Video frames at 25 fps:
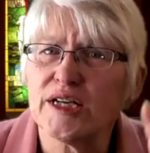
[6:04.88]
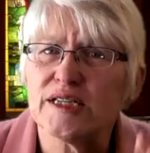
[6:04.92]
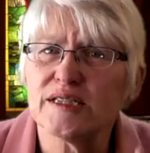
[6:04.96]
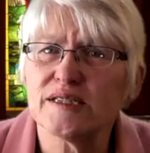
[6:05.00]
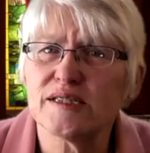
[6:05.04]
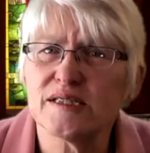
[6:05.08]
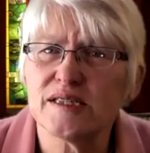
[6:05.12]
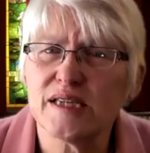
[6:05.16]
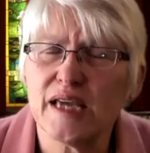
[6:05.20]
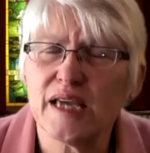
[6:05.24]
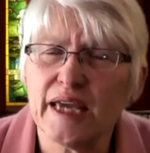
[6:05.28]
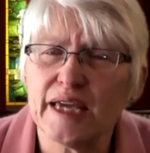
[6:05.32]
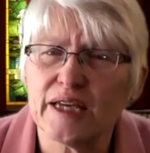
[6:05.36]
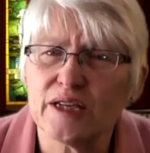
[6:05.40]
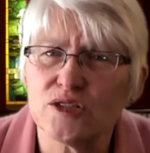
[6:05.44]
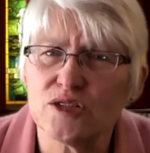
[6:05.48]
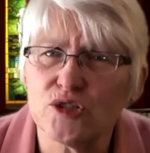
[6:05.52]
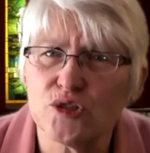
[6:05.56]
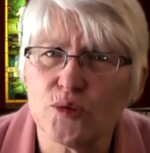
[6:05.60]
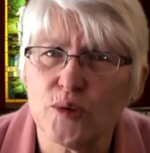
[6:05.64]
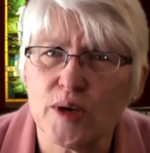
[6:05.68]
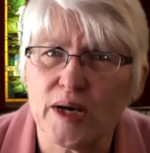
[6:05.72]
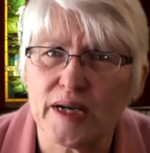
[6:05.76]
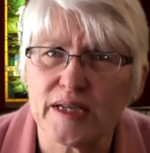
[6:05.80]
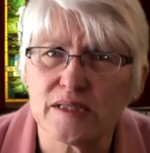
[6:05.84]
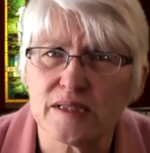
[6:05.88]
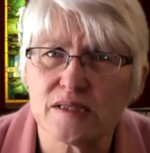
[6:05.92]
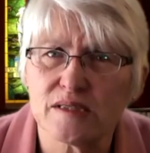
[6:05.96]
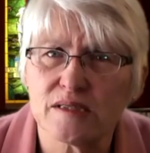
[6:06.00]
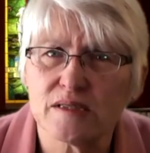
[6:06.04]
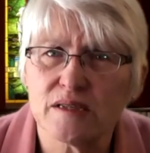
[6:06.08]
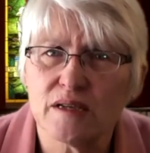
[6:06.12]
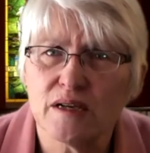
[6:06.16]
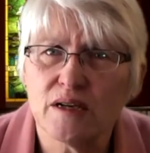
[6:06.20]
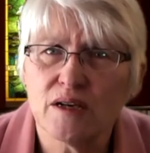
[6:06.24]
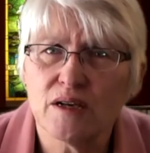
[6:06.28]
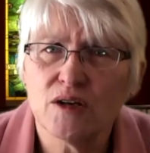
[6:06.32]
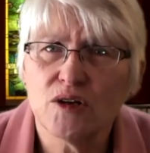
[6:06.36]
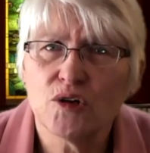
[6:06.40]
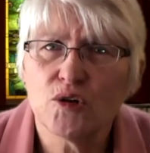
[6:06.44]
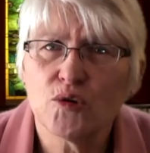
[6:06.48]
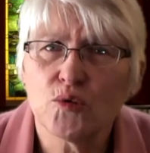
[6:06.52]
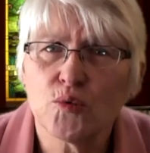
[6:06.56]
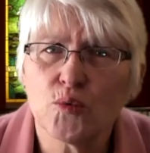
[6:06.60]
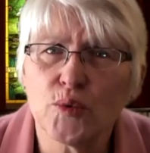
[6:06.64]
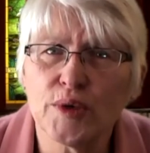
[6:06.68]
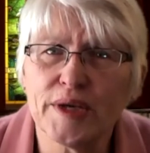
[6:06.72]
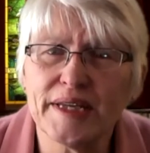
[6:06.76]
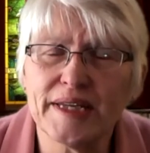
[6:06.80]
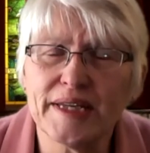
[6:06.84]
is saying to us,
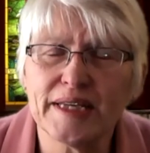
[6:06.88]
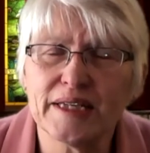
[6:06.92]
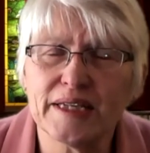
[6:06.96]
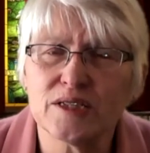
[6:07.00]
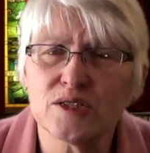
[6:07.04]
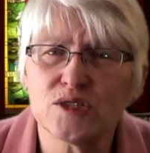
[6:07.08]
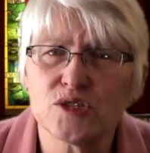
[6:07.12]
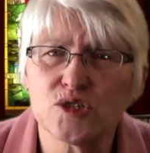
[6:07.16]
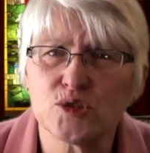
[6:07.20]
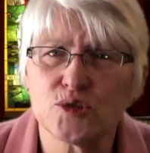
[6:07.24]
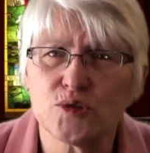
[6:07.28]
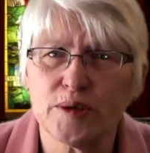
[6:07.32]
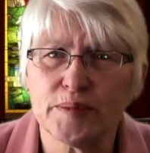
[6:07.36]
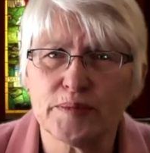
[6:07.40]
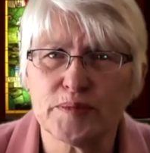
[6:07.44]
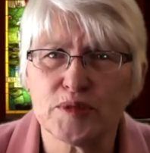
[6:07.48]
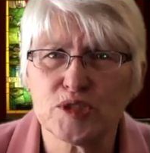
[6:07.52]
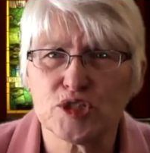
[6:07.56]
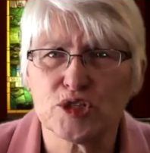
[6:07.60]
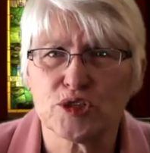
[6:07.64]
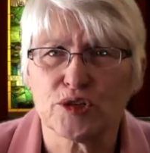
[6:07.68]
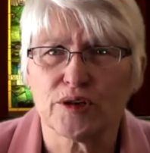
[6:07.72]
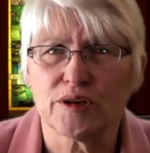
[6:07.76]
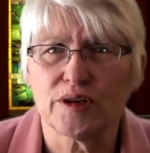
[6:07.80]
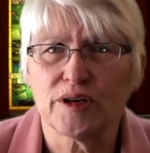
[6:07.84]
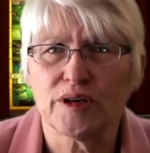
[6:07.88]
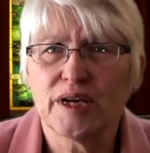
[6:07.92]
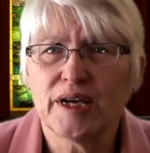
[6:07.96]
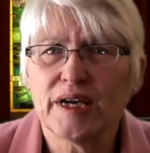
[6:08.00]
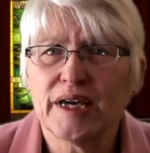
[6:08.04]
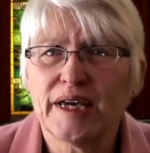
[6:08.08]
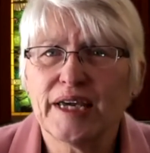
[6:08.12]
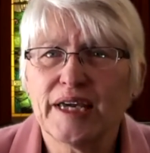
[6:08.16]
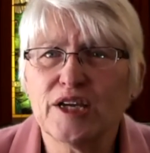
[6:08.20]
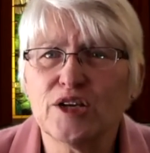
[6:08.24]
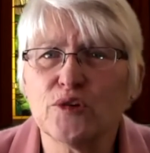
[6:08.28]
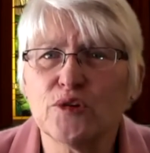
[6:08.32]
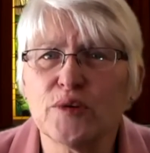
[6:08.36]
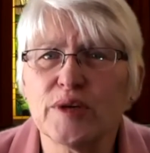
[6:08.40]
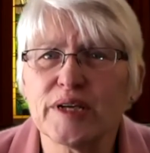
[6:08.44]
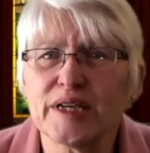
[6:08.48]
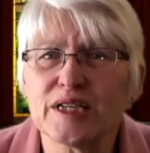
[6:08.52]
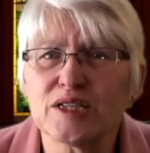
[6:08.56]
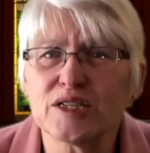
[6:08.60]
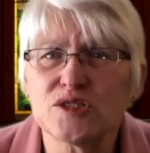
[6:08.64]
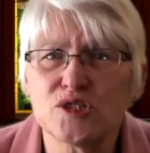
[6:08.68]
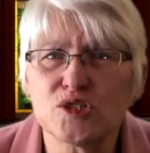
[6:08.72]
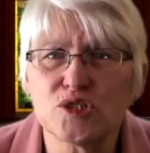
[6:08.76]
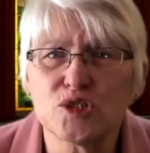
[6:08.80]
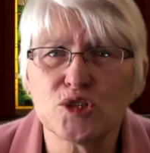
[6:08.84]
reading scripture, hearing a
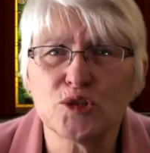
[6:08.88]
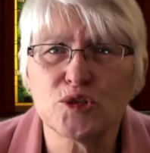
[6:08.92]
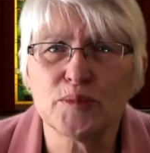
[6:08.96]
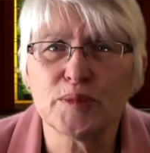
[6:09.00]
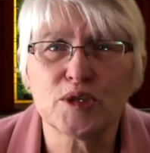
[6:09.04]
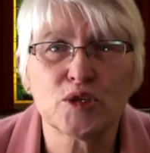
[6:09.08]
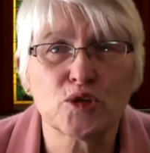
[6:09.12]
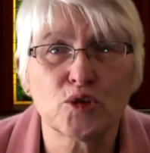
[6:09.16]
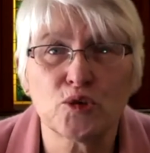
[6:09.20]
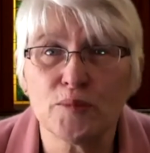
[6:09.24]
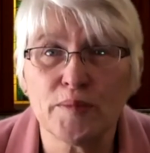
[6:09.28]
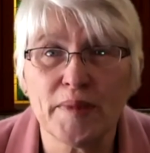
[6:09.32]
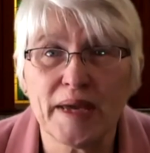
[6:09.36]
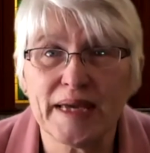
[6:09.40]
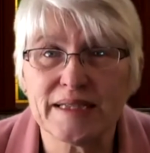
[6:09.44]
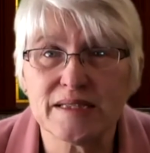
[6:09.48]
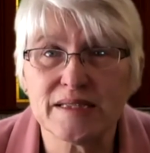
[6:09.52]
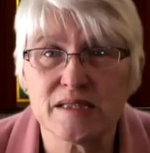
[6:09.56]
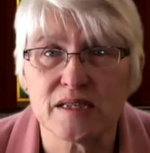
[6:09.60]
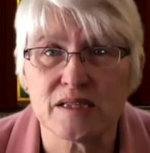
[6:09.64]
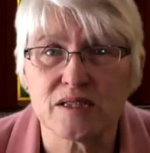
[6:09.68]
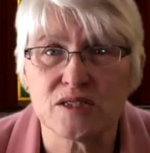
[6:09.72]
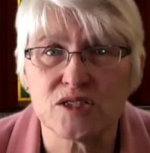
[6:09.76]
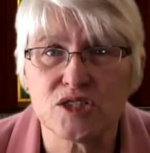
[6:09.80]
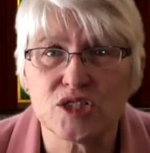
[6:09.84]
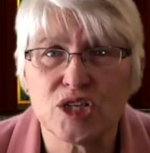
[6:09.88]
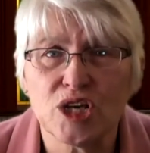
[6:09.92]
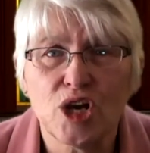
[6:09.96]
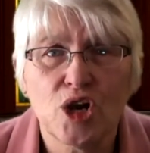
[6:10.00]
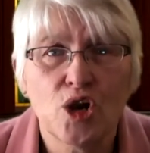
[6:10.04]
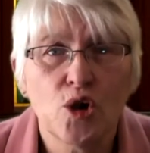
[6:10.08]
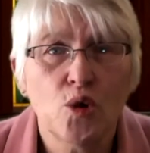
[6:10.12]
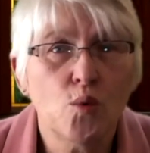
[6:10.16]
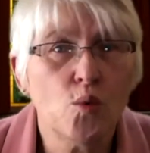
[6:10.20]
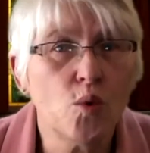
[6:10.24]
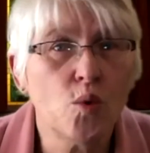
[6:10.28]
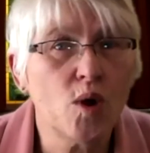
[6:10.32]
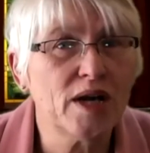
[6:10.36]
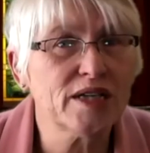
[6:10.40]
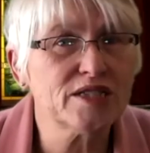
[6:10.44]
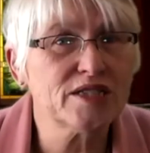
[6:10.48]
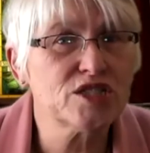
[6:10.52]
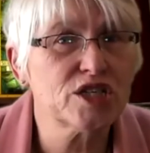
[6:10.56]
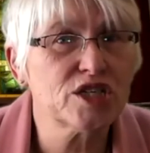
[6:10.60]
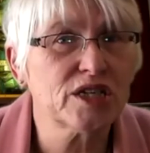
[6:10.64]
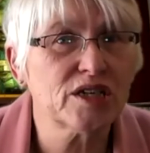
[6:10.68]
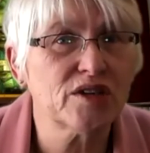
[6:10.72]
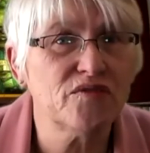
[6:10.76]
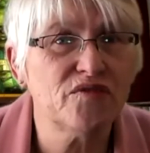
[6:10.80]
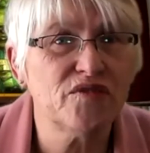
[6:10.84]
sermon or message,
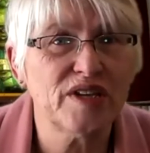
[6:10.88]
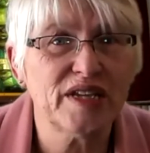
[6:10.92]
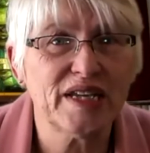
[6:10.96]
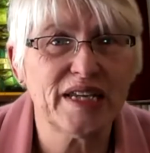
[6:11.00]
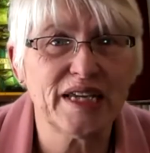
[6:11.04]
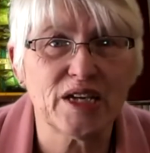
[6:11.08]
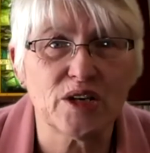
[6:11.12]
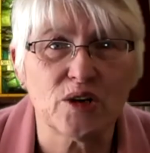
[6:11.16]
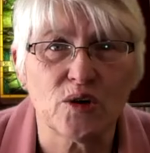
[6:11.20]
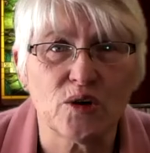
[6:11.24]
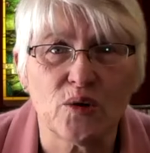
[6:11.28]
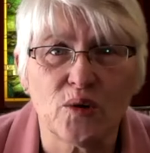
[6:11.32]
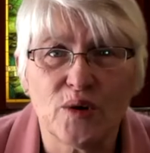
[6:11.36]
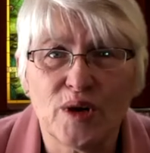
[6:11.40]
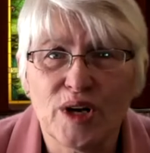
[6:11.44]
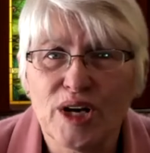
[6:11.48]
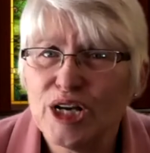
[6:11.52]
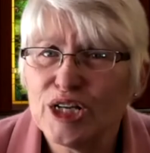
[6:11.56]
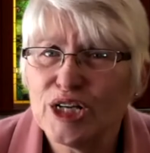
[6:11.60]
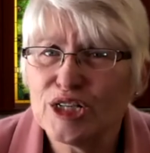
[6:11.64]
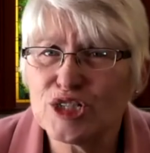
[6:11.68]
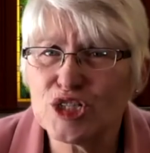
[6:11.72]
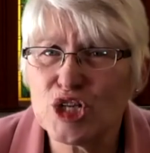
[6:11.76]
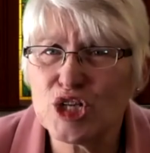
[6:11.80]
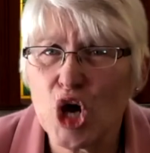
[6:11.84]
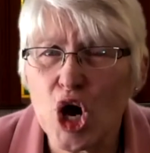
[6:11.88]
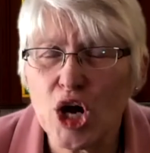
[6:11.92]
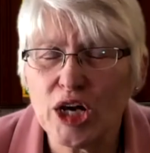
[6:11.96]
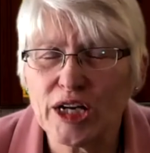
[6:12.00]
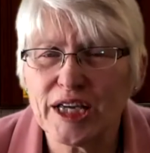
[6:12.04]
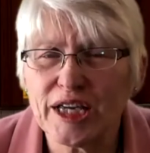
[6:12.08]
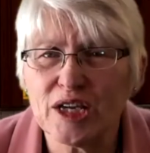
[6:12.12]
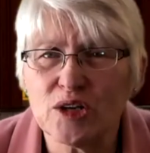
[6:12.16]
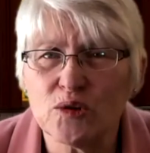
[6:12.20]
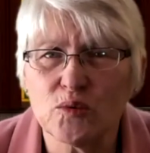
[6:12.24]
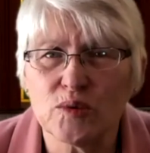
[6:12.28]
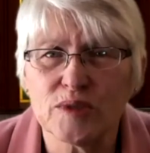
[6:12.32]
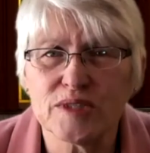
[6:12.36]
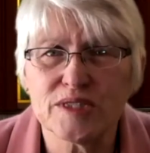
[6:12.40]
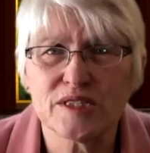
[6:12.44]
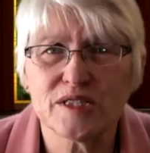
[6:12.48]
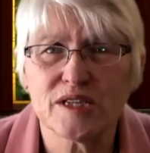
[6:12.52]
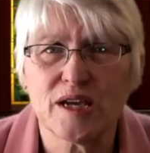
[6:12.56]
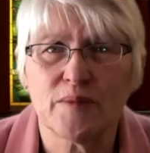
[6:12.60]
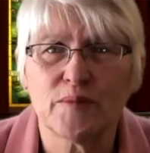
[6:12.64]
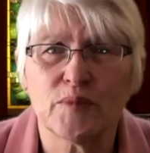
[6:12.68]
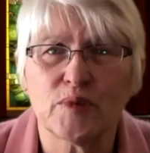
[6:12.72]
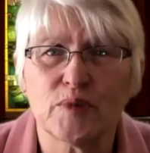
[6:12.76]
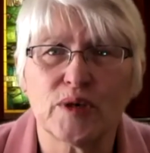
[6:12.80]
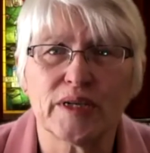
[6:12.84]
watching a video, talking with
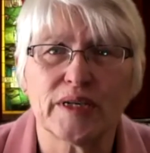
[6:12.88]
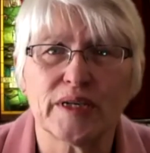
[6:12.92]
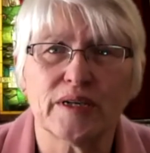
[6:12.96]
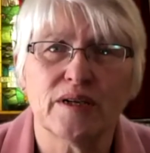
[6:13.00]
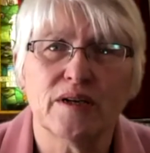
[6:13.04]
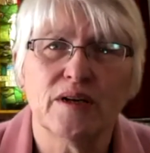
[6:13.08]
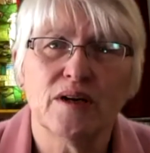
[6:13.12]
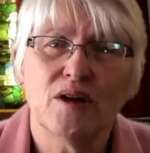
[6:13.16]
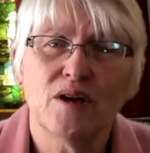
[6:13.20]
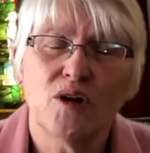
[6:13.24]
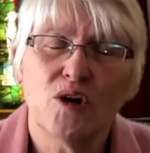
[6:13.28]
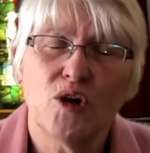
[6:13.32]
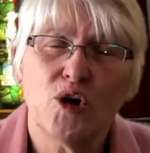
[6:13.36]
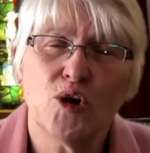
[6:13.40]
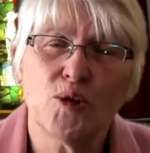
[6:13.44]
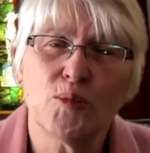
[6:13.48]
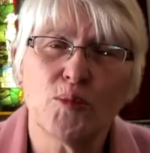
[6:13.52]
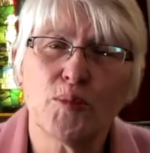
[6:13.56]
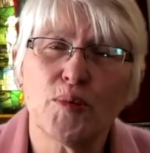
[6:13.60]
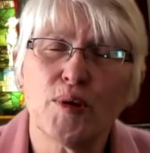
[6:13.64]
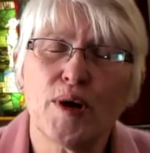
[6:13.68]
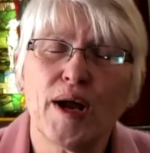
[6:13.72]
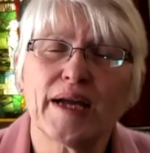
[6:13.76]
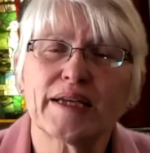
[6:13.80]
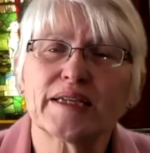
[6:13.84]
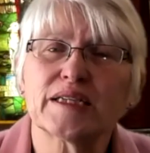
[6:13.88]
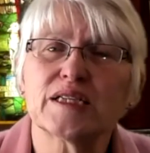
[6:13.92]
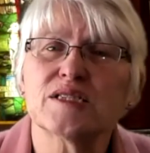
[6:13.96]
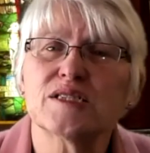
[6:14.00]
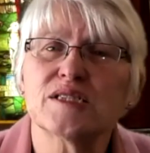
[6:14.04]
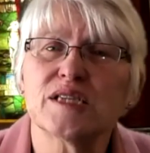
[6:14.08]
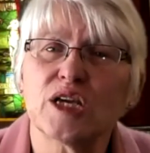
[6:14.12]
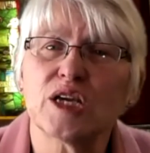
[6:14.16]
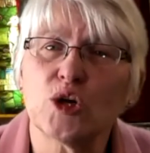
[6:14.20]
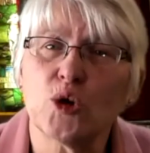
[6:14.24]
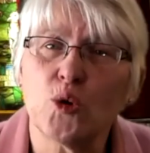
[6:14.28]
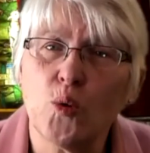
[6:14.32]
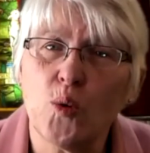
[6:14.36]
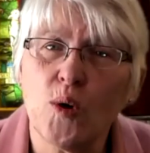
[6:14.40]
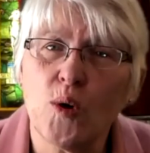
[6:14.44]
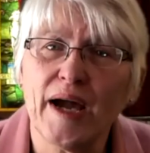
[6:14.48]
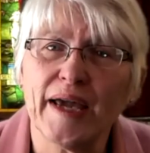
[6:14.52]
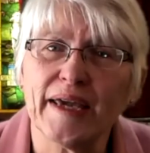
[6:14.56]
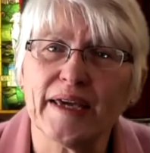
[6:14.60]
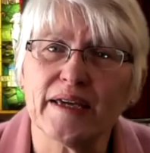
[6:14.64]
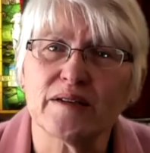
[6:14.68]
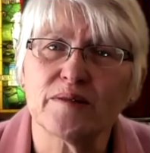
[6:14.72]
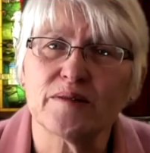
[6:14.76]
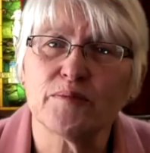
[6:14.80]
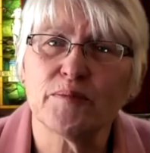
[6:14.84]
someone, or practicing
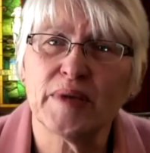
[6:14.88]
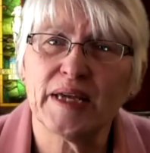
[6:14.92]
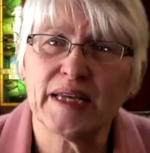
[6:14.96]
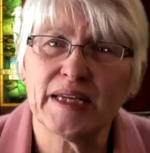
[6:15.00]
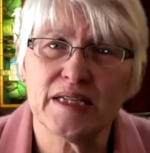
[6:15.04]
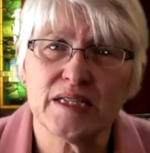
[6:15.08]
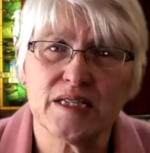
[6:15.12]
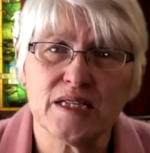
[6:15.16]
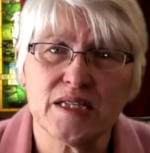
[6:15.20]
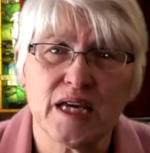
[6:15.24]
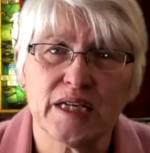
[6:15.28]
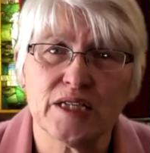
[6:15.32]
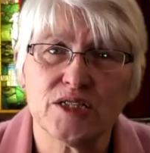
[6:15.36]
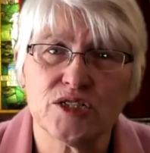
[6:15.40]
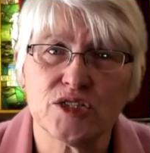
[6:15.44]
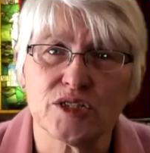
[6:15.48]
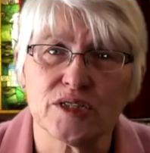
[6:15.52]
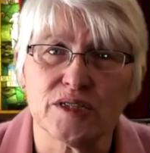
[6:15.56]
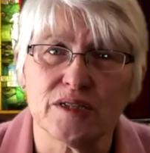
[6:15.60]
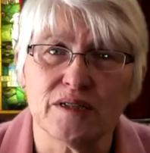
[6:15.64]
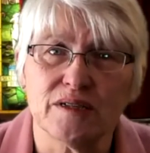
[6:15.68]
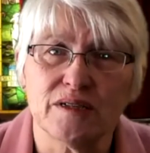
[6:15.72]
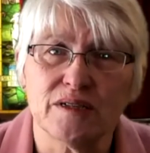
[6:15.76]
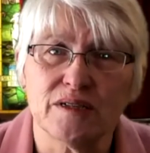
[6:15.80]
quiet meditation.